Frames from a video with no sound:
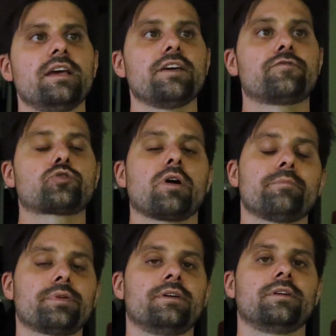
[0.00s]
If
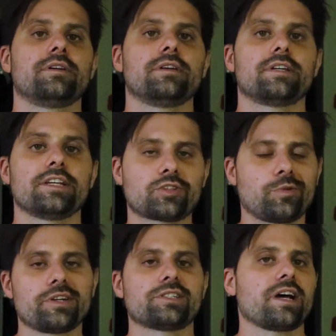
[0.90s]
Trump gets
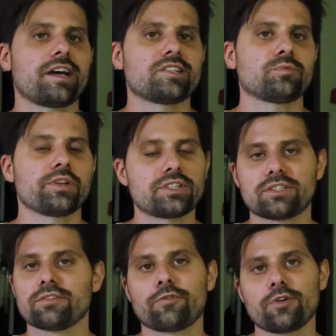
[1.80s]
criticized, what's
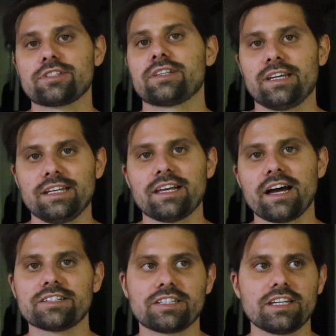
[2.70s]
the first thing he
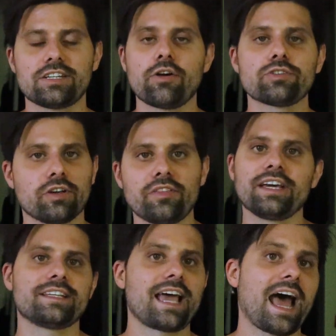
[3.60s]
does? He goes on
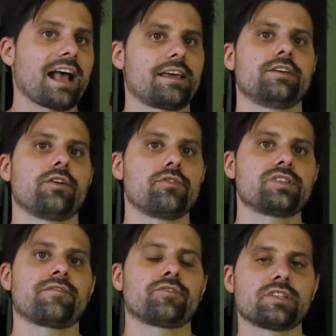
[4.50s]
the attack. He goes
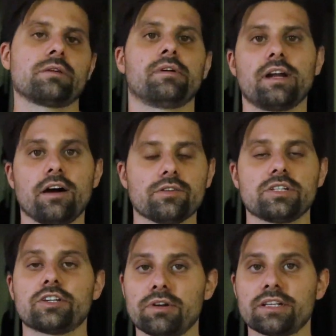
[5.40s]
after someone else.
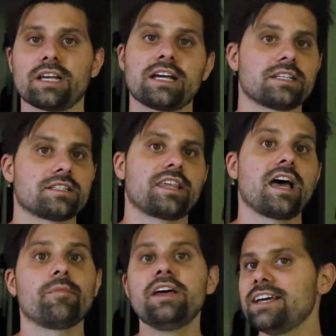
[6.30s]
He criticizes
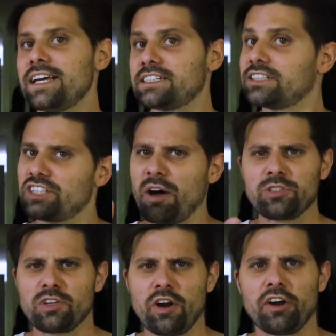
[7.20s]
them. He says, that
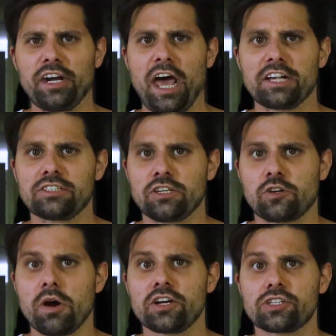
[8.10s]
was a very nasty
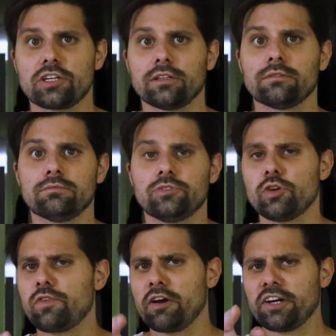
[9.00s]
question.
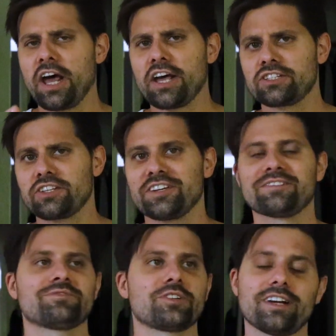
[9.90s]
You're very nasty.
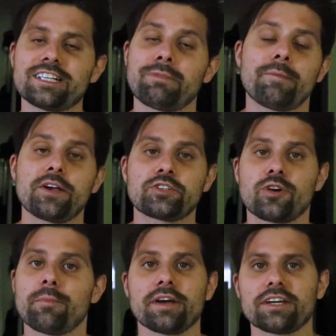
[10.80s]
Sorry, that's my best
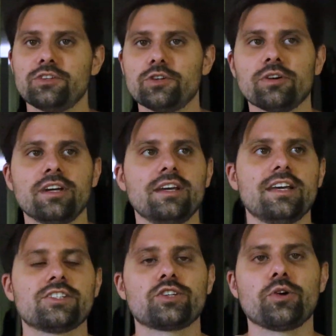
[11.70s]
Trump I can do.
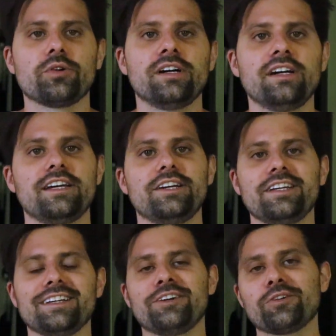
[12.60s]
So
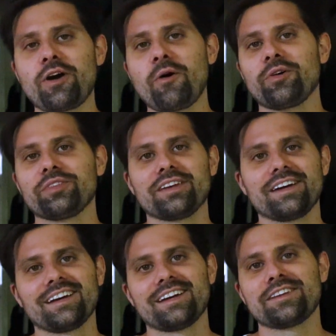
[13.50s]
he, he'll go on
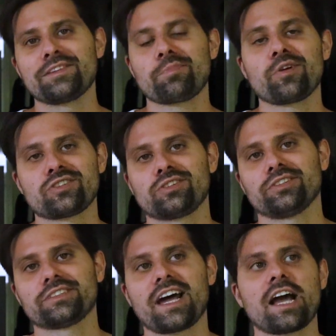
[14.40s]
the, the
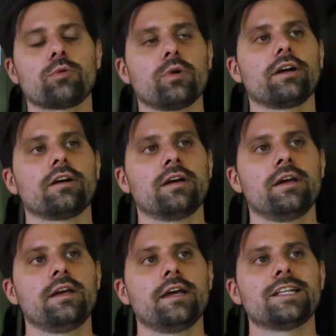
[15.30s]
personal attack where
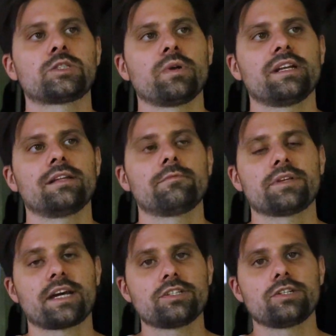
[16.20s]
in Sweden,
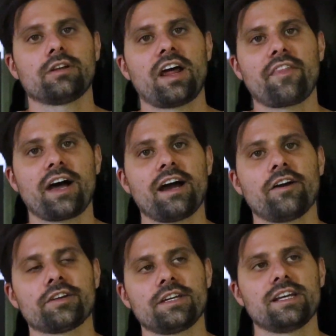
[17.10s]
because you don't have the
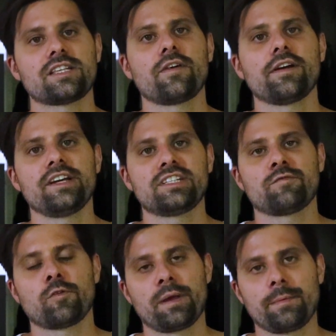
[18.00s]
hierarchy, it's very
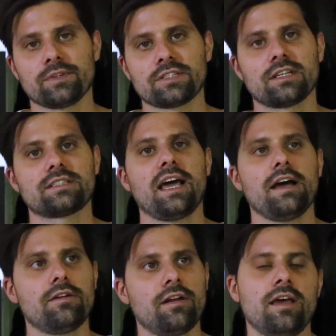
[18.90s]
easy for people to sit
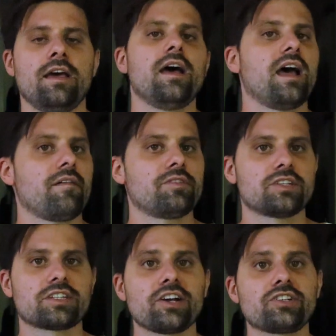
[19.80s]
down have a
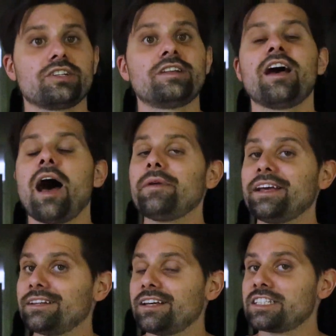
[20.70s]
discussion. I
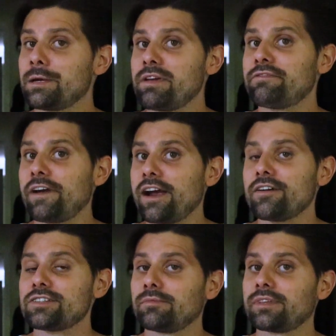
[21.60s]
mean, to be
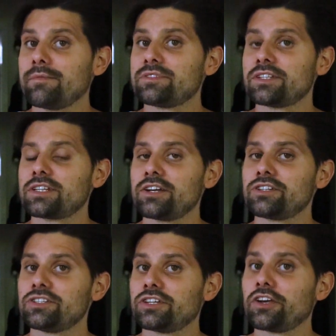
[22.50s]
fair, sometimes
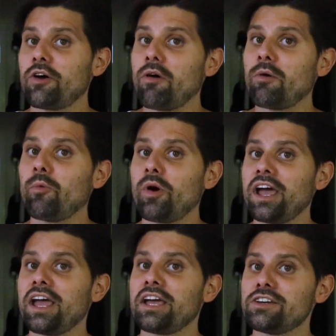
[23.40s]
discussions can go on
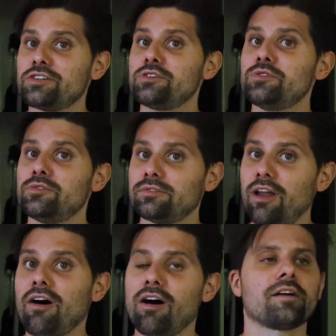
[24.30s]
way too
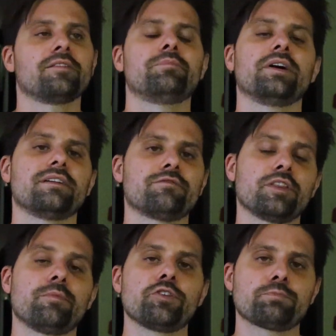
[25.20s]
long, but for
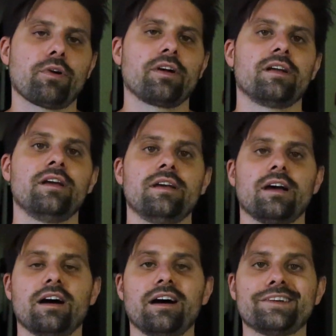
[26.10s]
the most part,
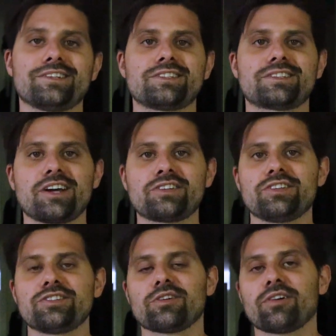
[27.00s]
uh,
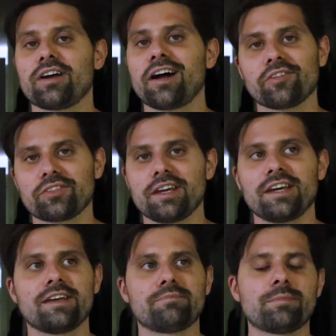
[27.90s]
discussions are
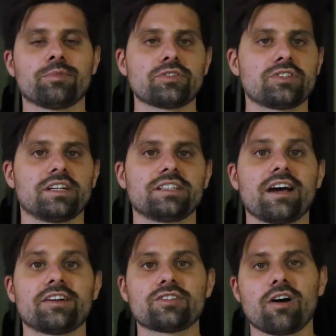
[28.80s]
healthy and people are sitting
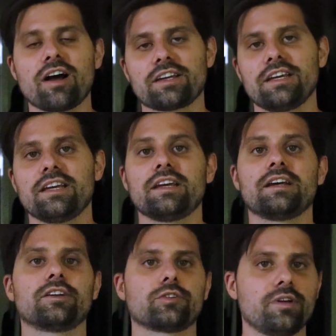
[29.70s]
down and talking
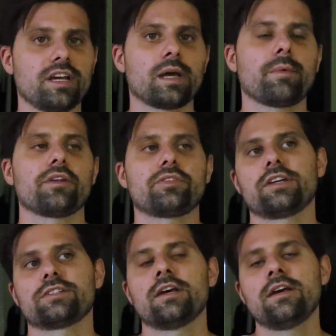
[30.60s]
and agreeing about
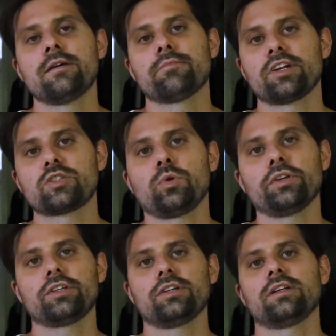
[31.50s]
things. But it's
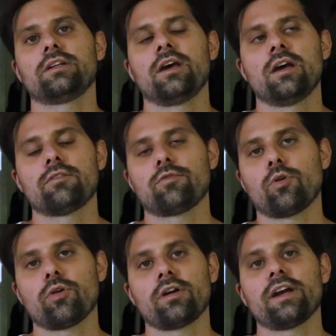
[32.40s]
really good
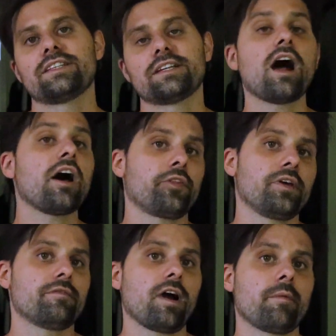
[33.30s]
for it's a healthy
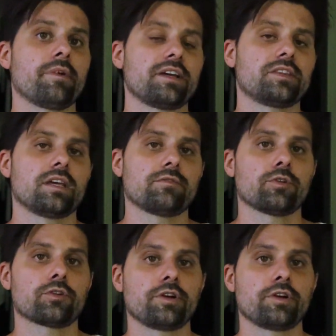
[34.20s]
environment, I think, for